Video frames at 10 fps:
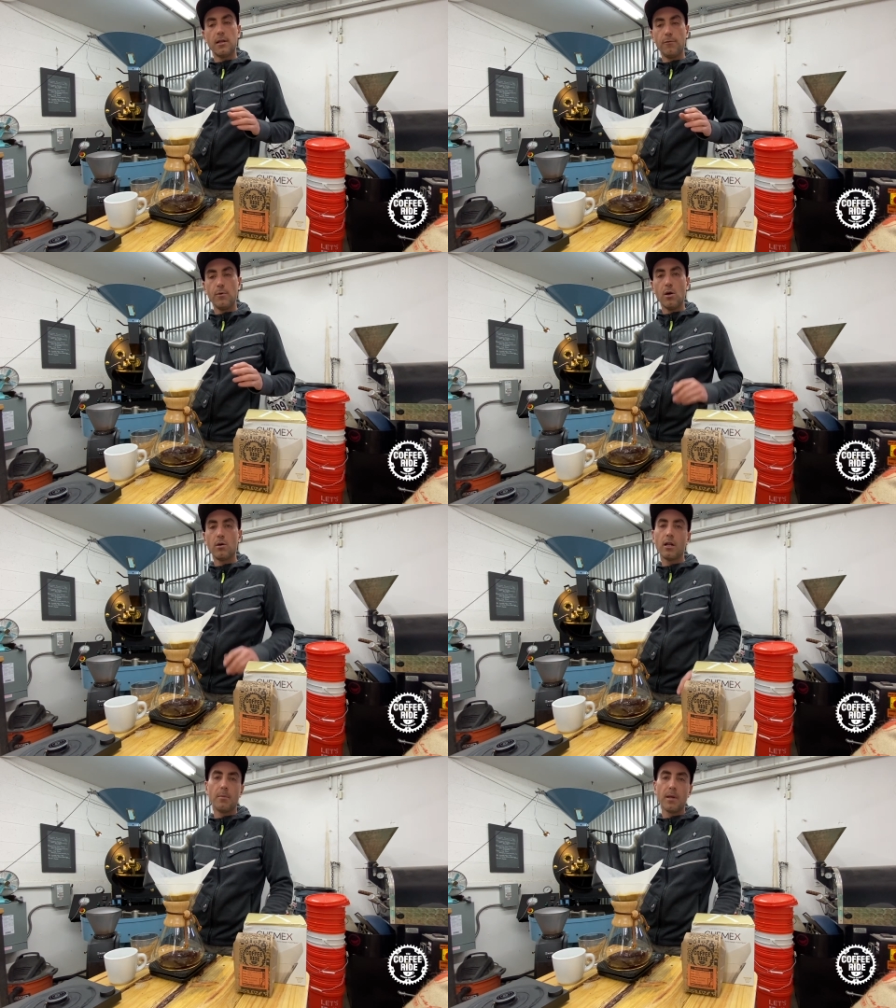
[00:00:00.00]
If we go a
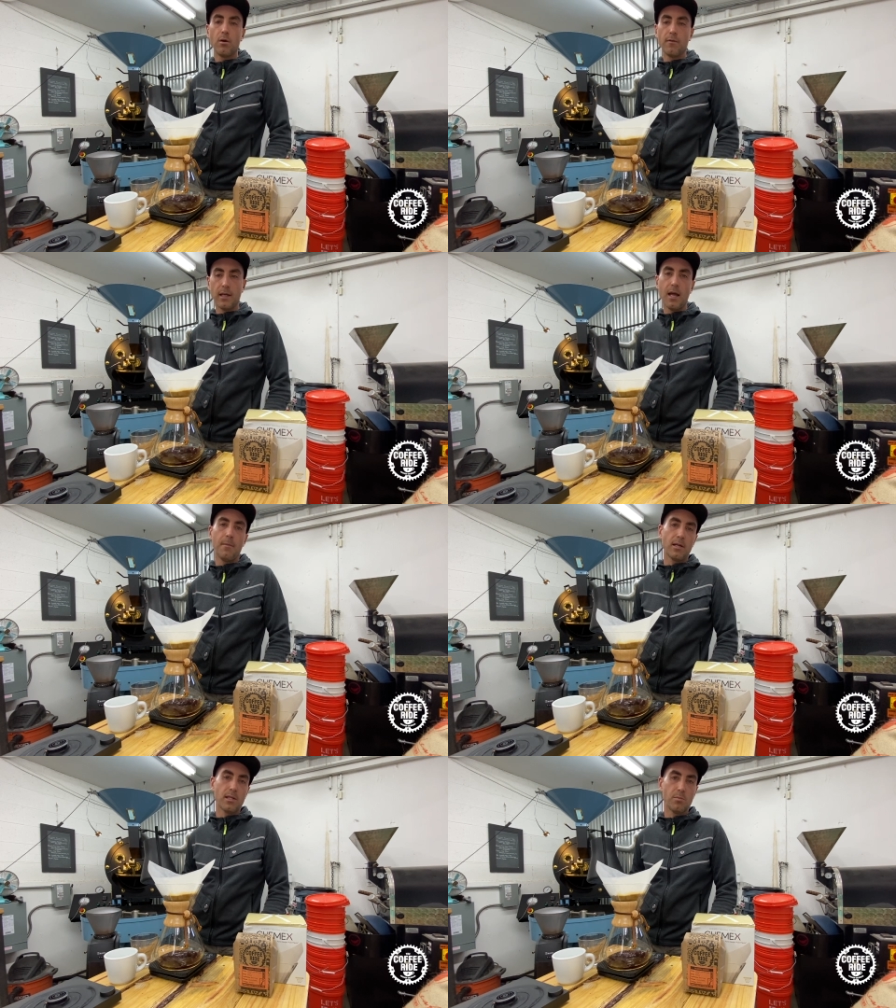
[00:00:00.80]
little bit over, the
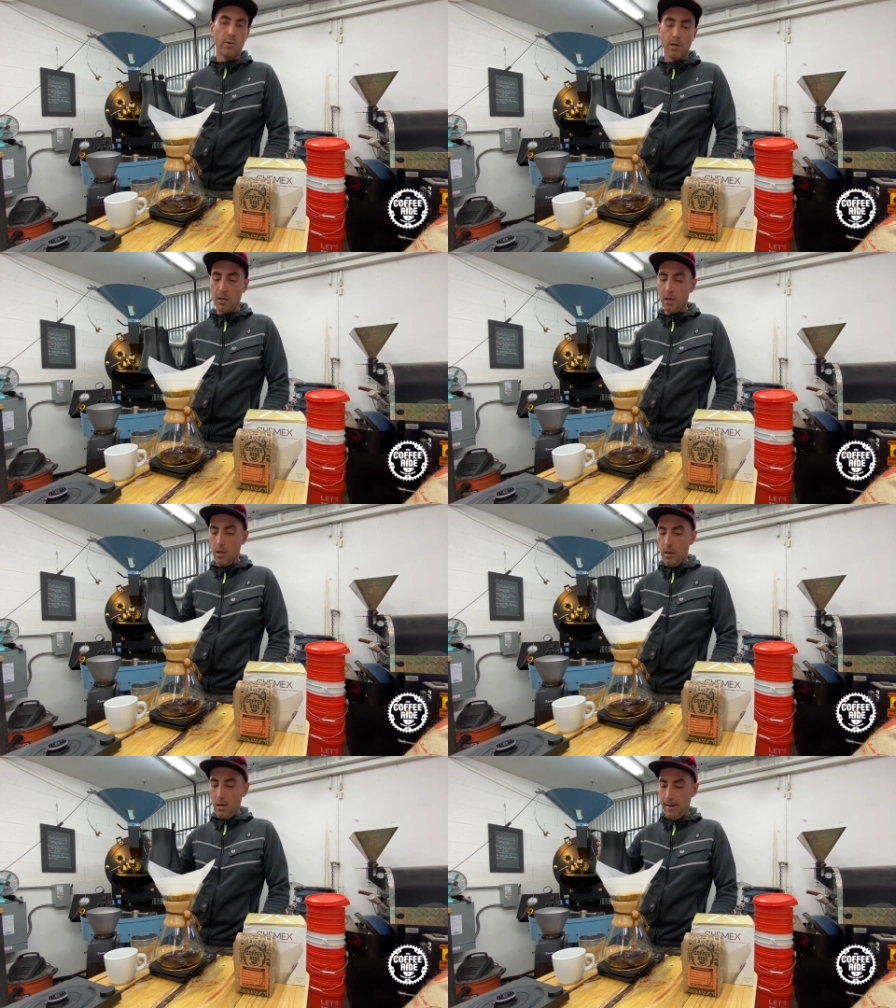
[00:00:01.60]
Chemex is pretty
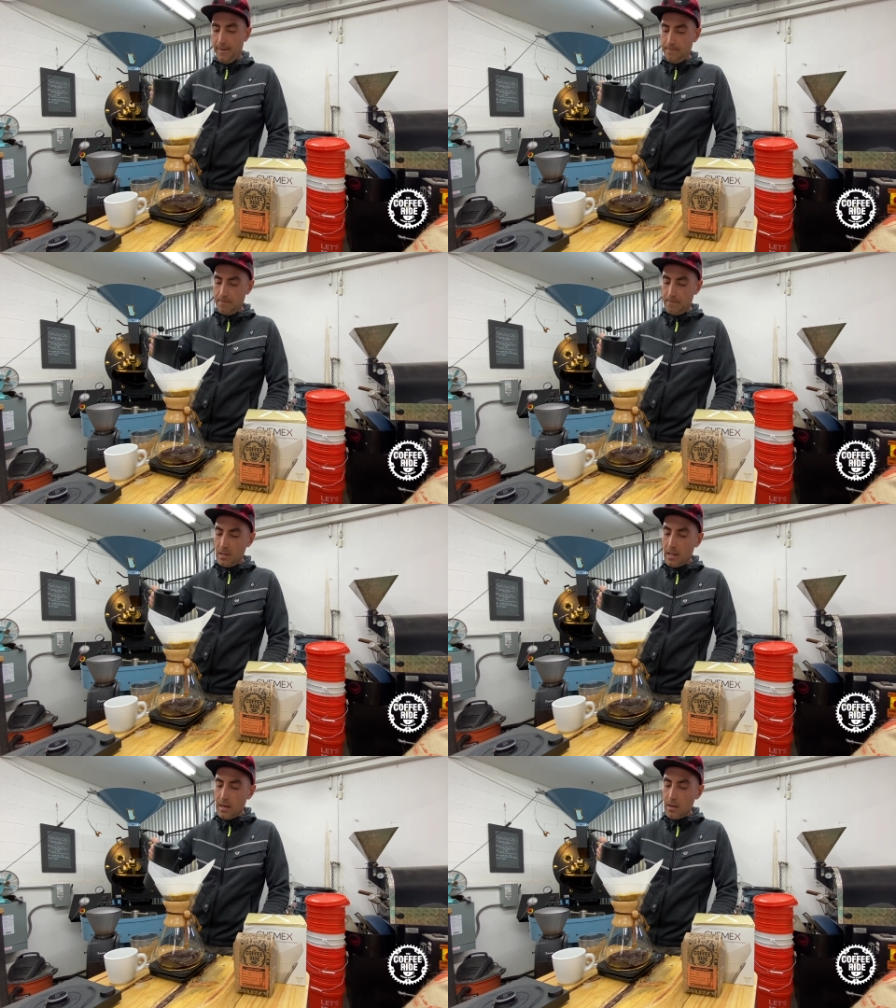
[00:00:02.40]

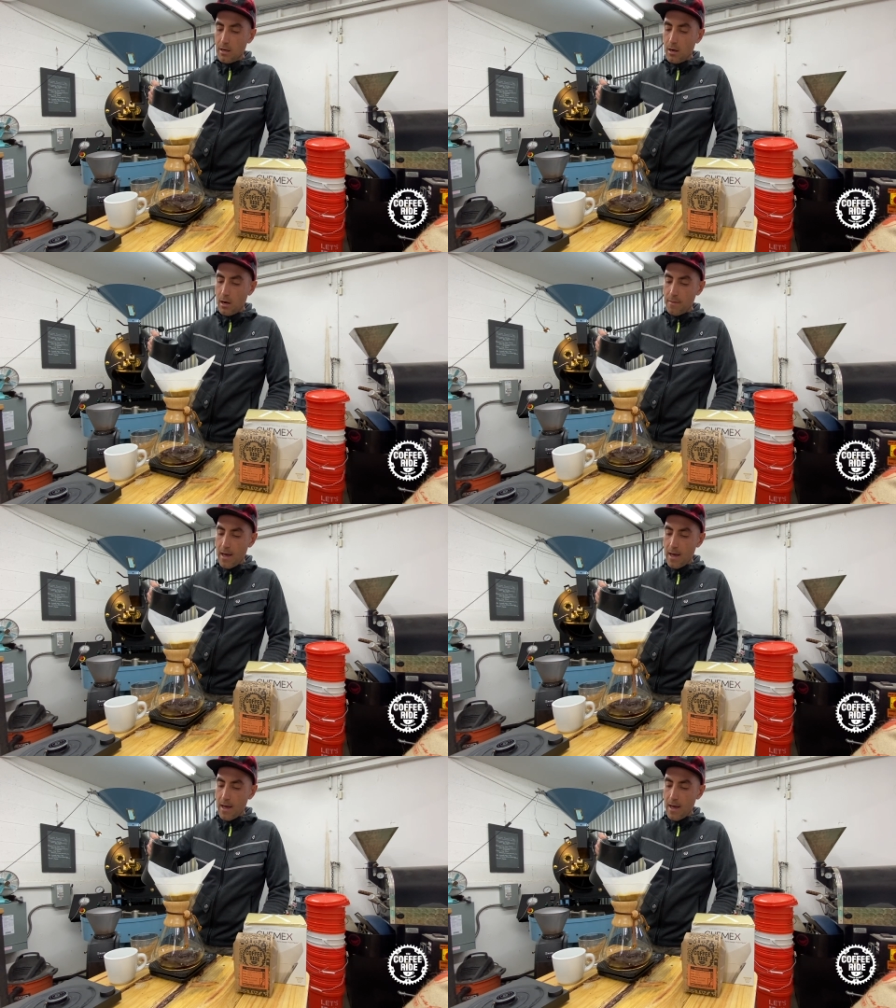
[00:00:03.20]
lenient on